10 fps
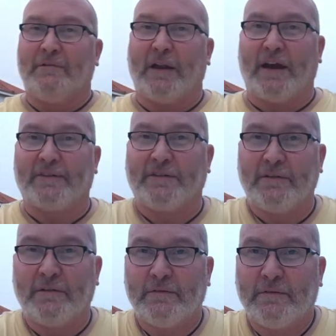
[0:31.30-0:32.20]

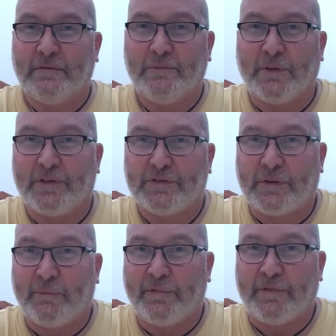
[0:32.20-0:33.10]
relaxing with
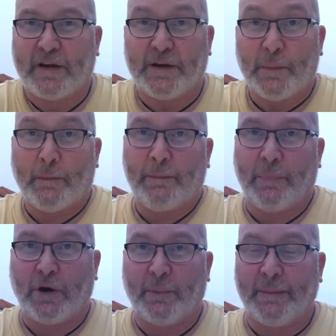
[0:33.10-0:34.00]
some fine
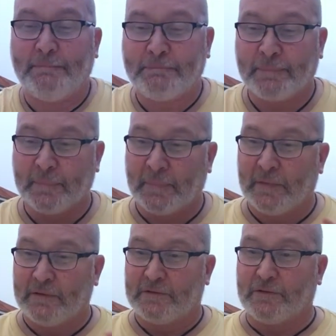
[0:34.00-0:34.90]
bourbon.
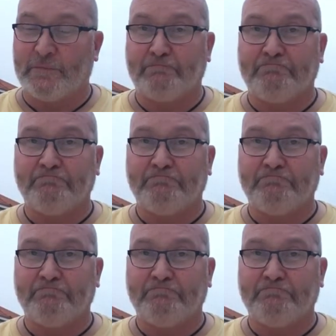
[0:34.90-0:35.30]
So,